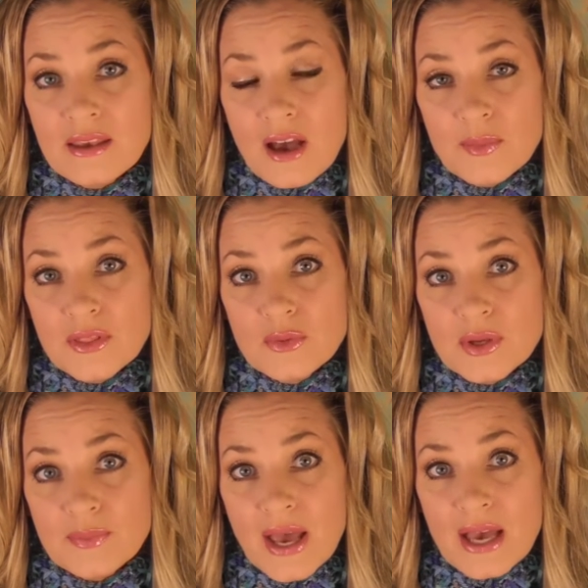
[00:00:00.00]
They come in
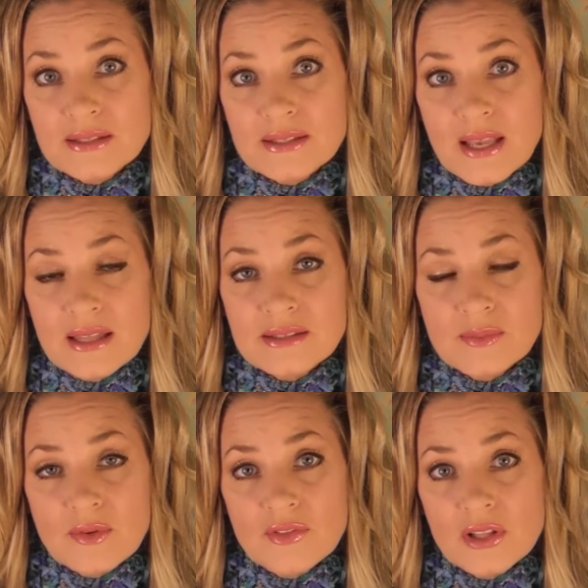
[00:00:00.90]
3 packs, and
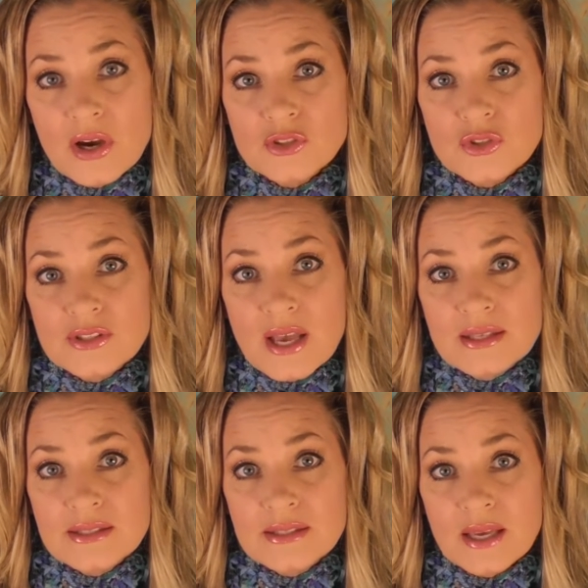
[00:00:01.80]
some of the larger
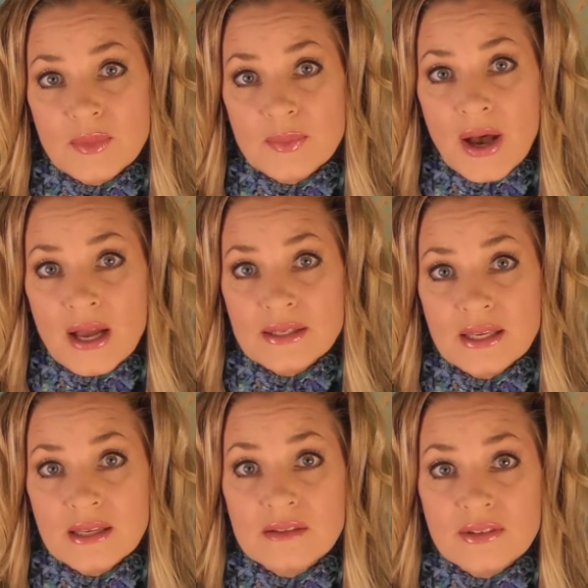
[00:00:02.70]
sizes can be bought
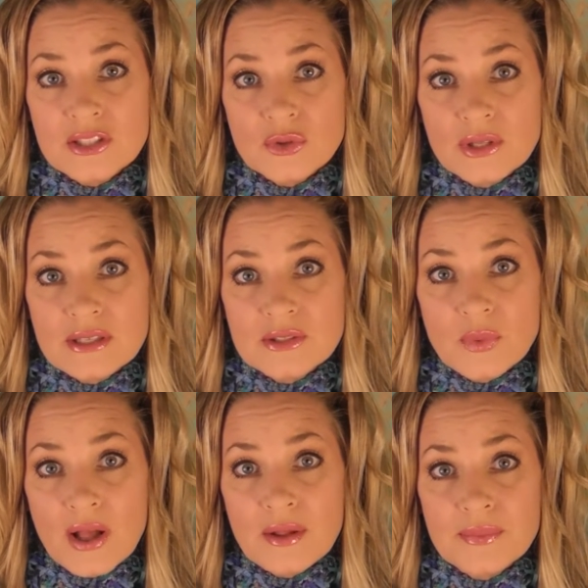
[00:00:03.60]
individually as
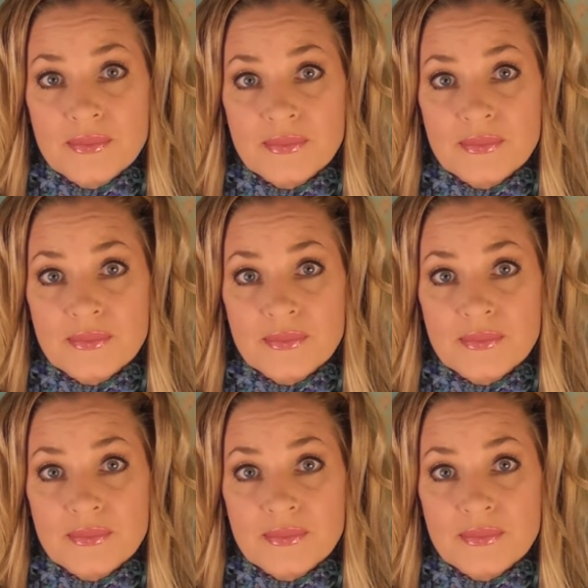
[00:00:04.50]
well.